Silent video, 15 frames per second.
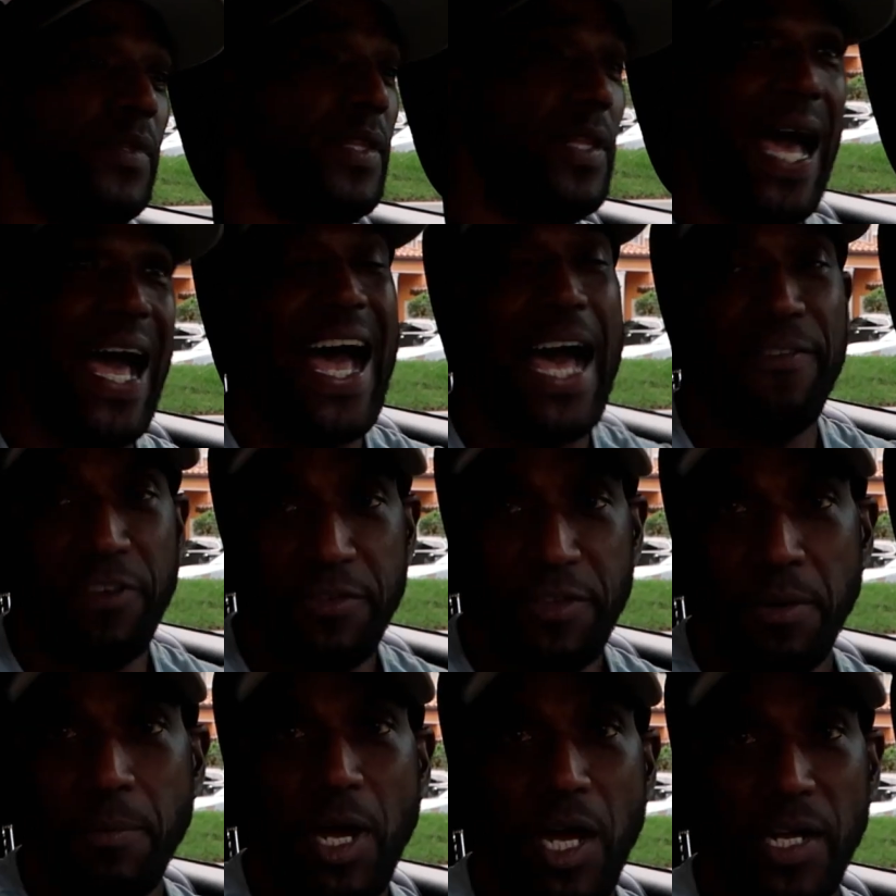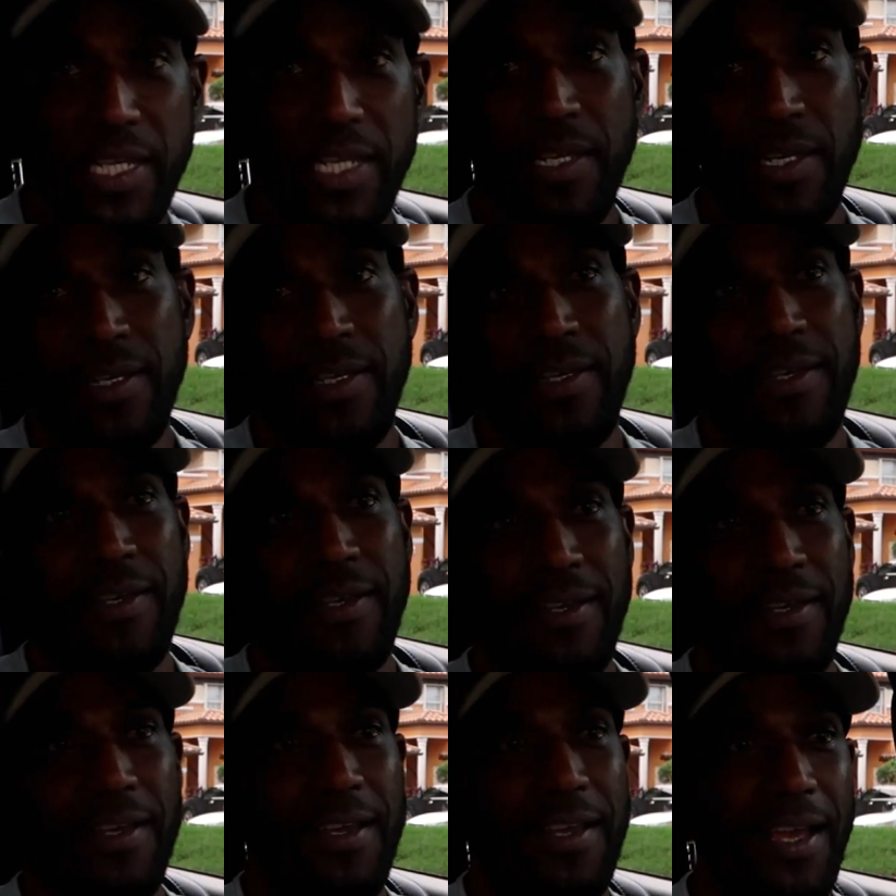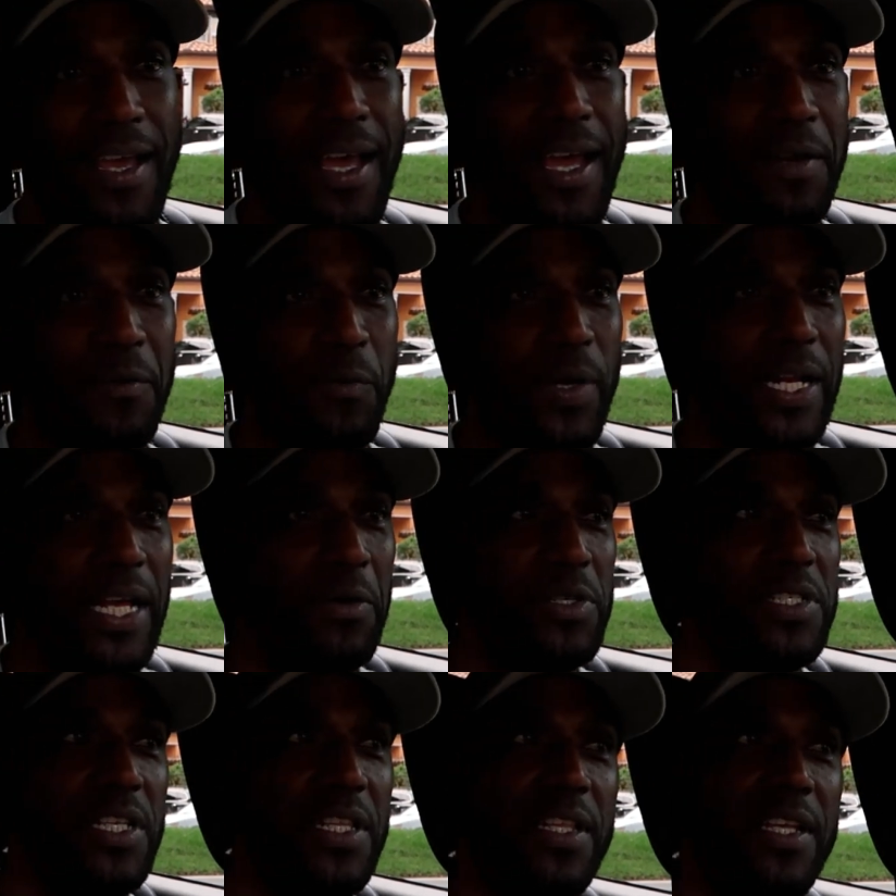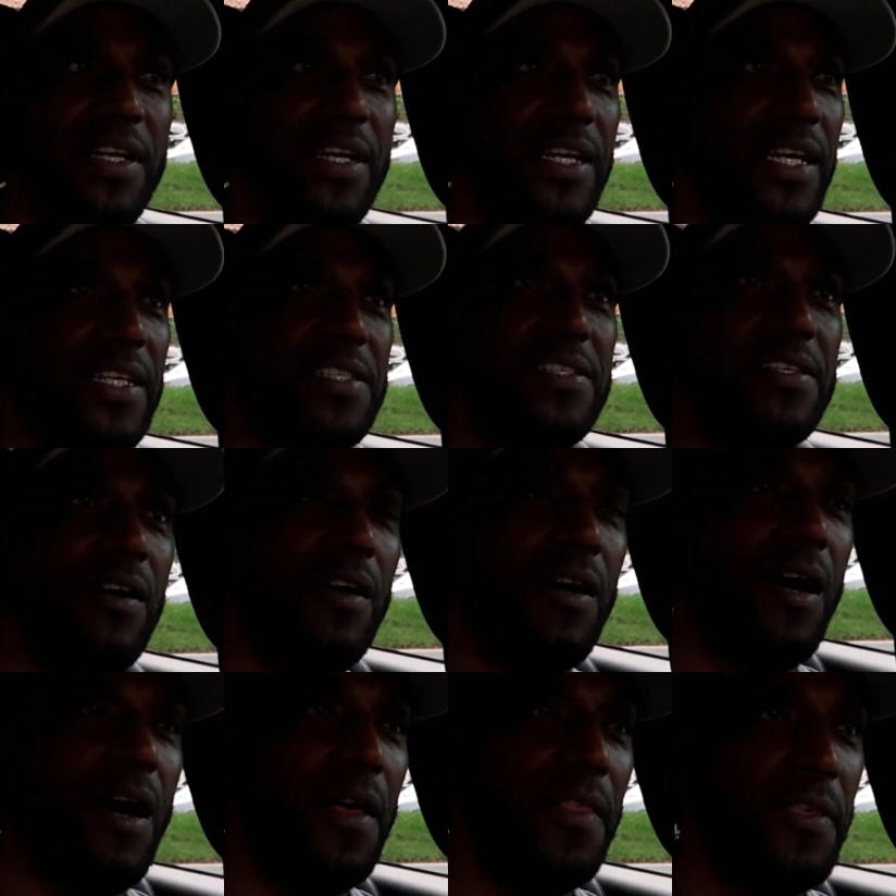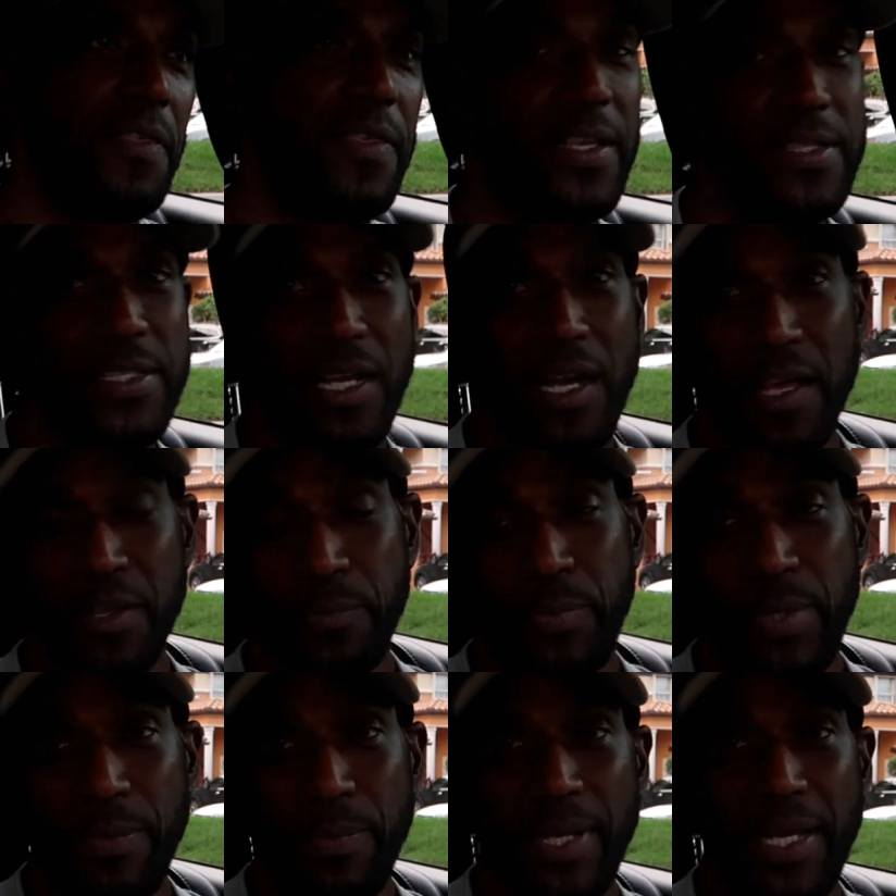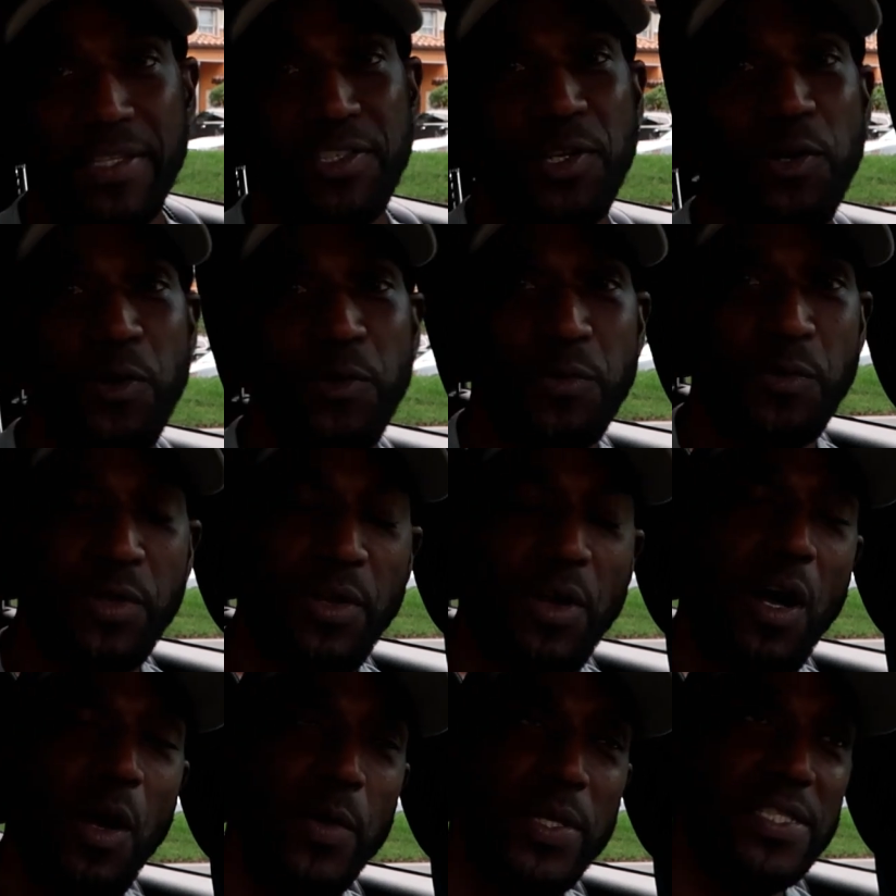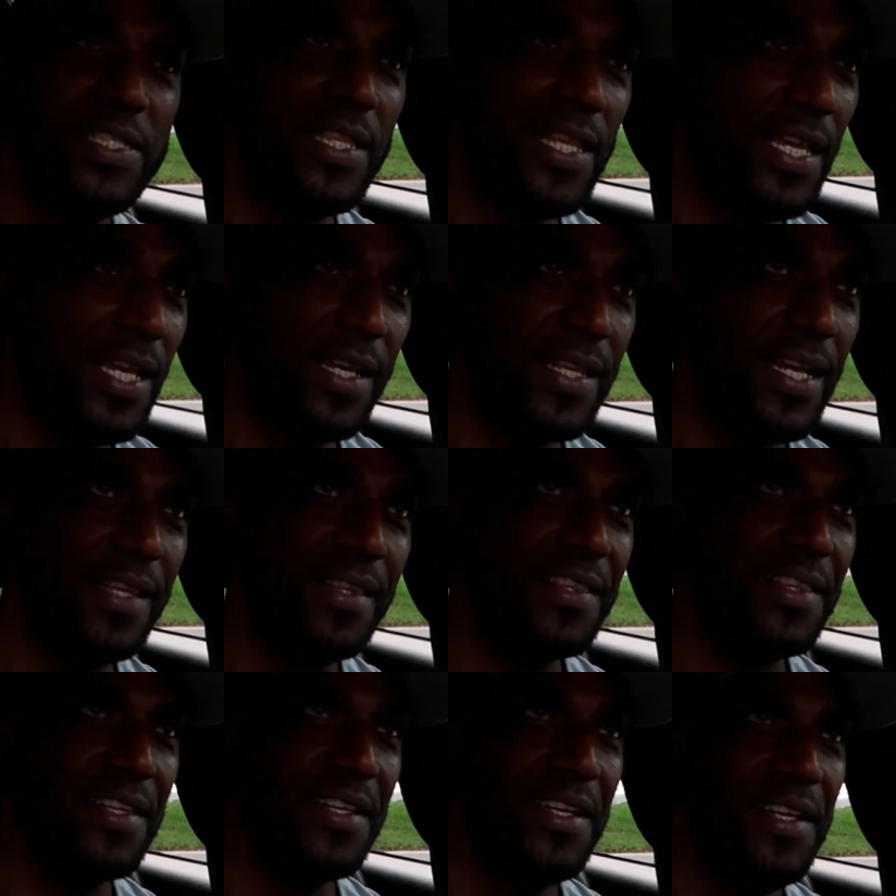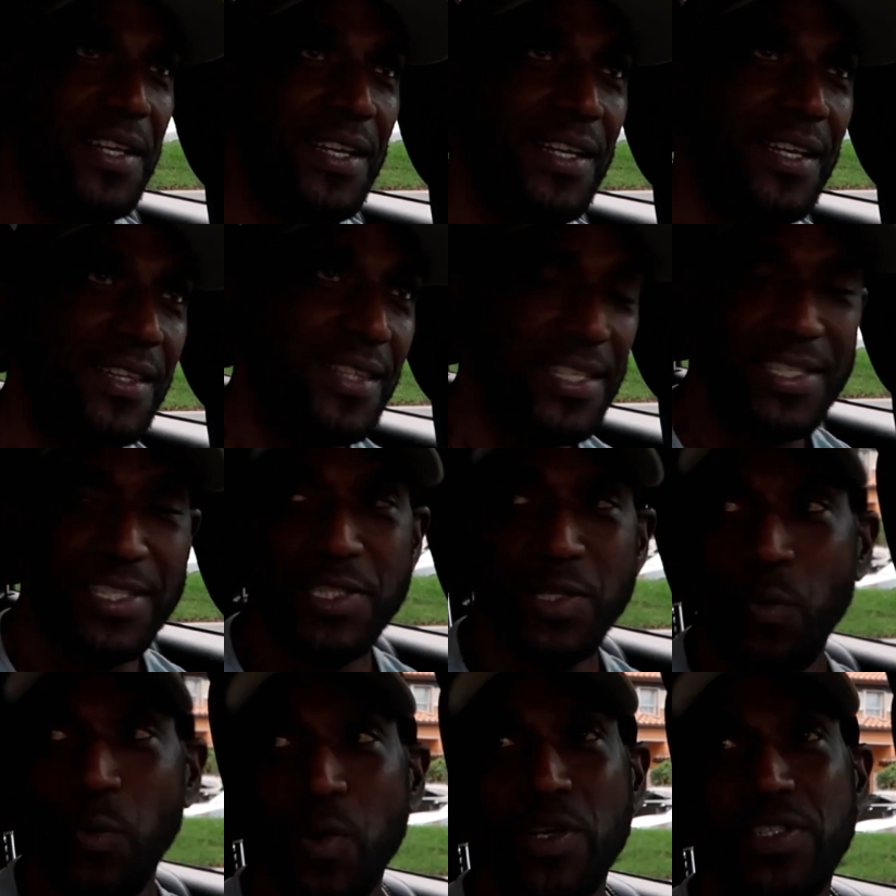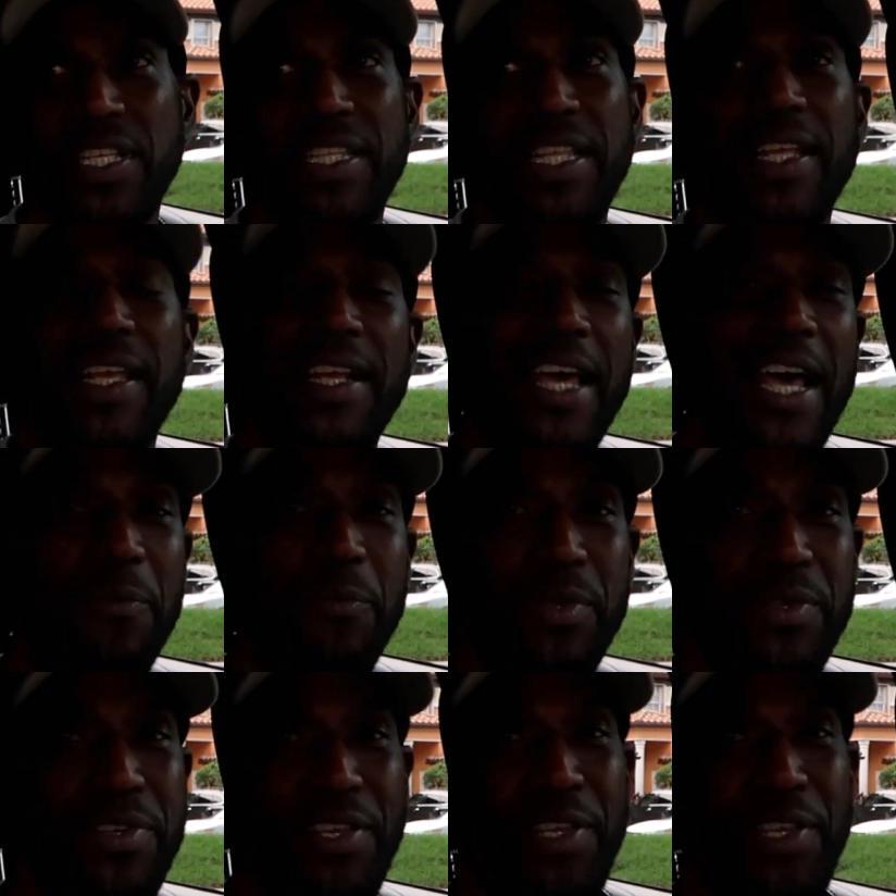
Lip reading: half of their body. And when I was in there and I saw other things that other people had to go through, you always think that this is the worst thing that can happen to